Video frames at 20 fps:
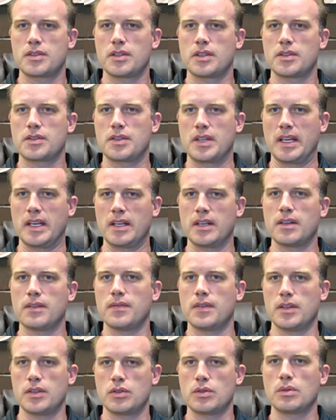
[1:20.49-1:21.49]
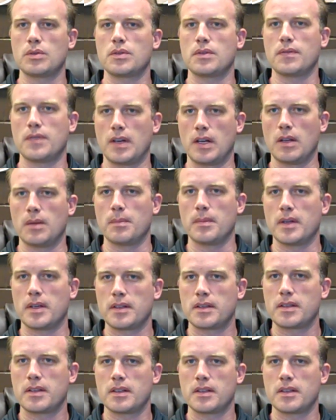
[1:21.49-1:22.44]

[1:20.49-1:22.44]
just individual development.